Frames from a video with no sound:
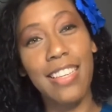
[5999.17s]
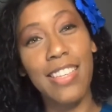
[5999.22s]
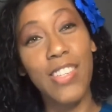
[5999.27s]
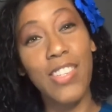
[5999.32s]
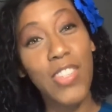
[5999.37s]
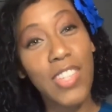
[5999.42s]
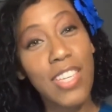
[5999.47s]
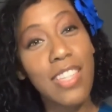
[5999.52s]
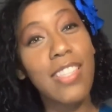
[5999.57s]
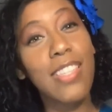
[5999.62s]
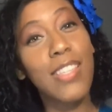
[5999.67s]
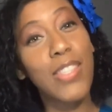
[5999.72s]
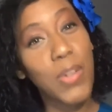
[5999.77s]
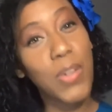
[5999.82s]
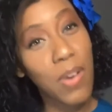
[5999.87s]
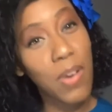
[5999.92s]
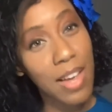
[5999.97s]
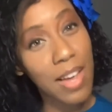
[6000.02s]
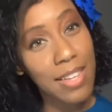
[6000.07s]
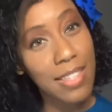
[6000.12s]
Jesus
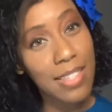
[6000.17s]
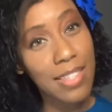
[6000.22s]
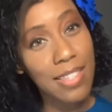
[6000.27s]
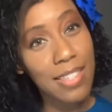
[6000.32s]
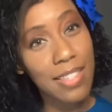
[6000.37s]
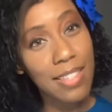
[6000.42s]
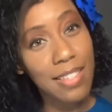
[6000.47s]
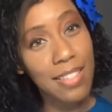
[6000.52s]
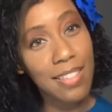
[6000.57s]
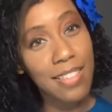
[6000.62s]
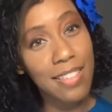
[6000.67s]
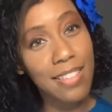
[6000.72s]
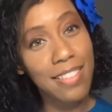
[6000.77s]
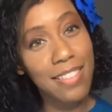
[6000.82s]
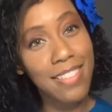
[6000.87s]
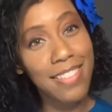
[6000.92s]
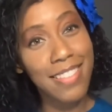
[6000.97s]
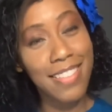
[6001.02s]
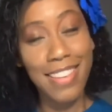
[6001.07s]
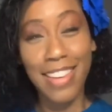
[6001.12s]
Christ
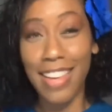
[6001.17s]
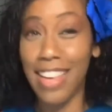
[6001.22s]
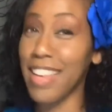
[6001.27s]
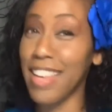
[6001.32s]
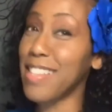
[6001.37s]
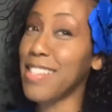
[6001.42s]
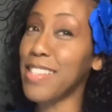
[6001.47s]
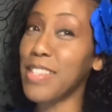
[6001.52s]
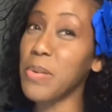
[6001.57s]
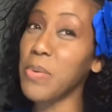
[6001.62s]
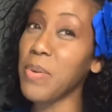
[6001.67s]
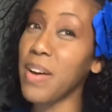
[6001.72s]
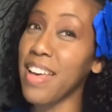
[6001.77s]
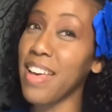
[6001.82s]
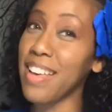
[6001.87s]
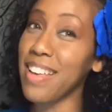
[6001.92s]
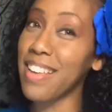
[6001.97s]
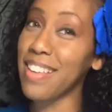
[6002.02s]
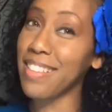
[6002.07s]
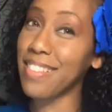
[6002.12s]
is the
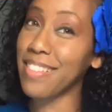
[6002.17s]
way.